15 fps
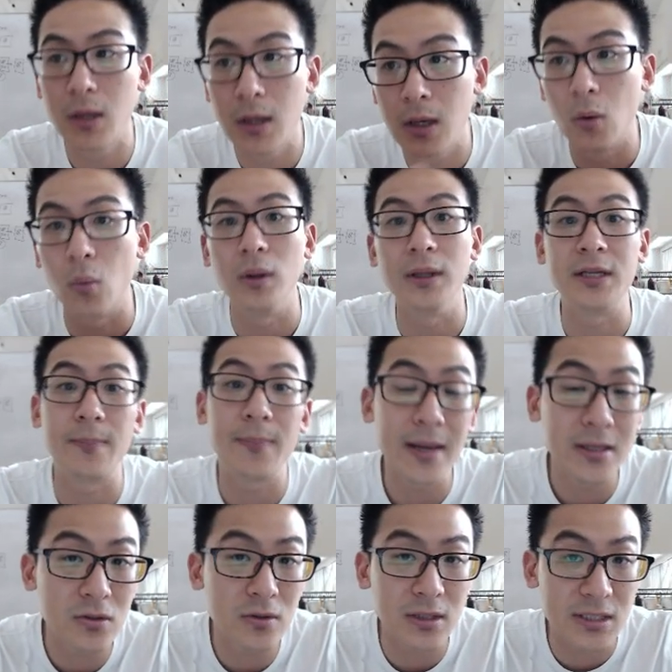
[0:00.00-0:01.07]
Well, it
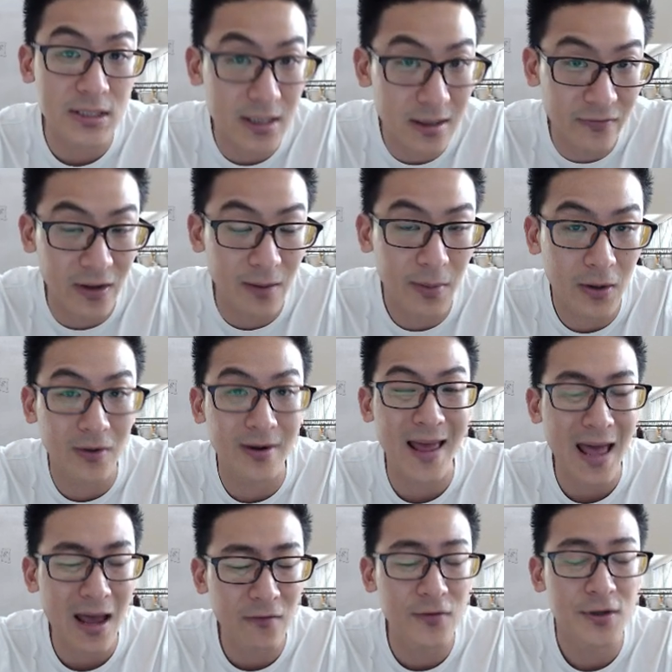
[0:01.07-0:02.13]
depends on the survey, but on
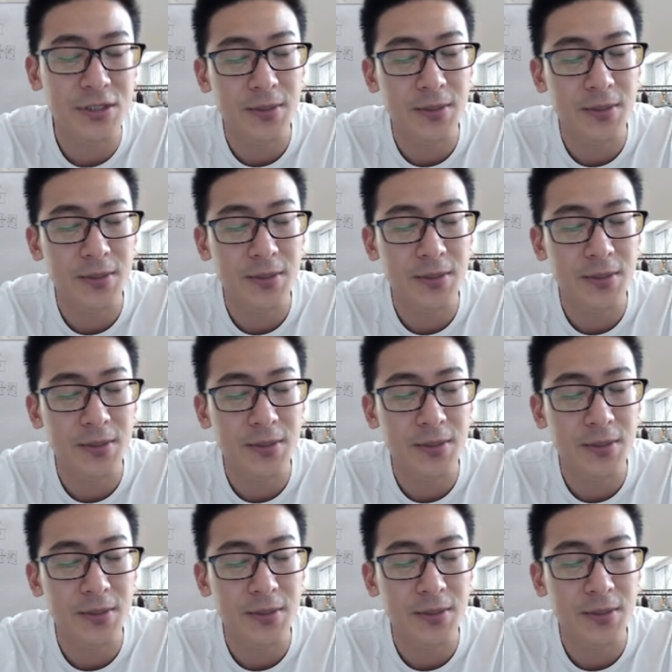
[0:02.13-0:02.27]
average,